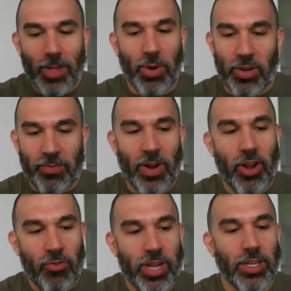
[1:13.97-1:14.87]
But in very
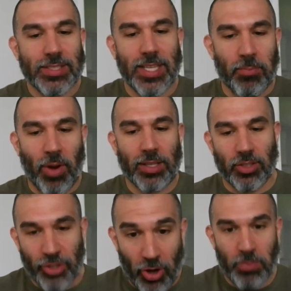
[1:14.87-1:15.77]
realistic,
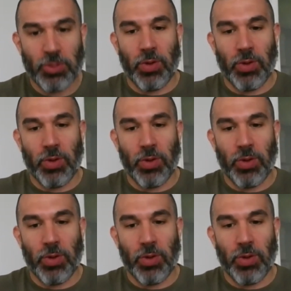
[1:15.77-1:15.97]
practical terms,